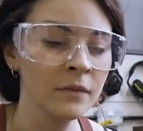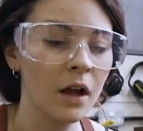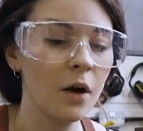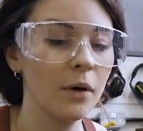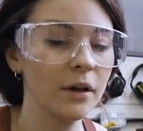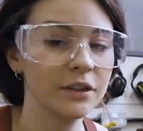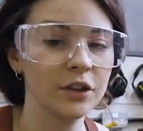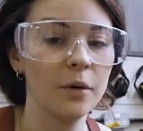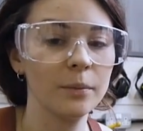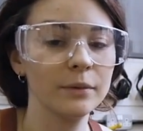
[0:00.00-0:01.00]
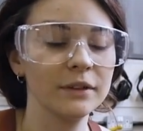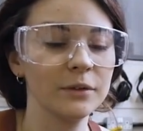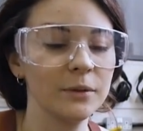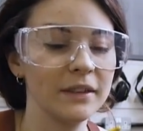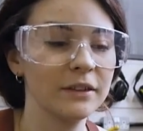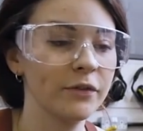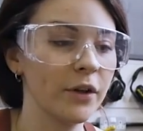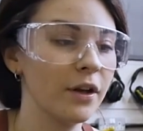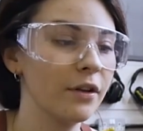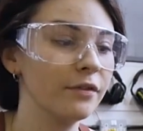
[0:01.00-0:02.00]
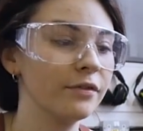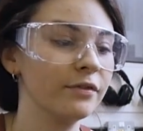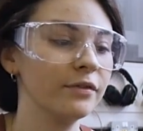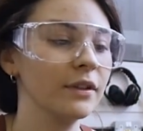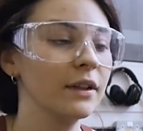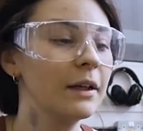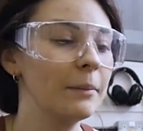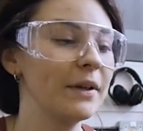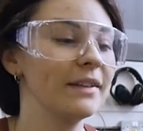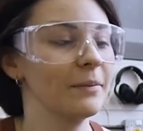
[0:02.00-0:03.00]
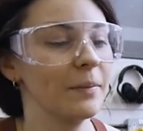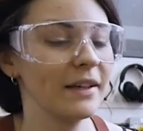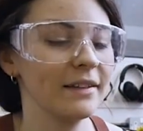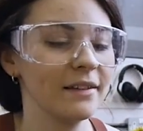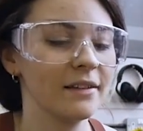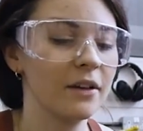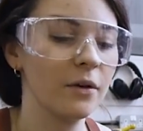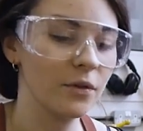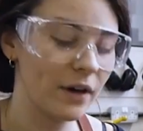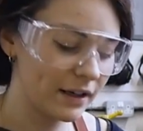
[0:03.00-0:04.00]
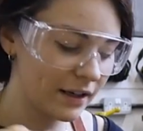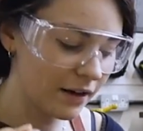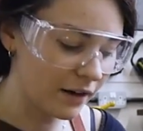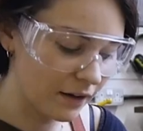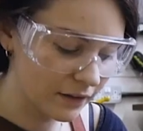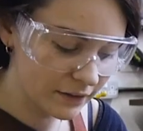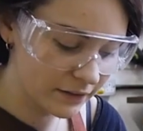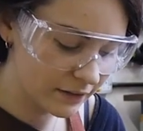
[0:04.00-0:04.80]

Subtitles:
Her workshop was always full of bits and pieces that are already cast,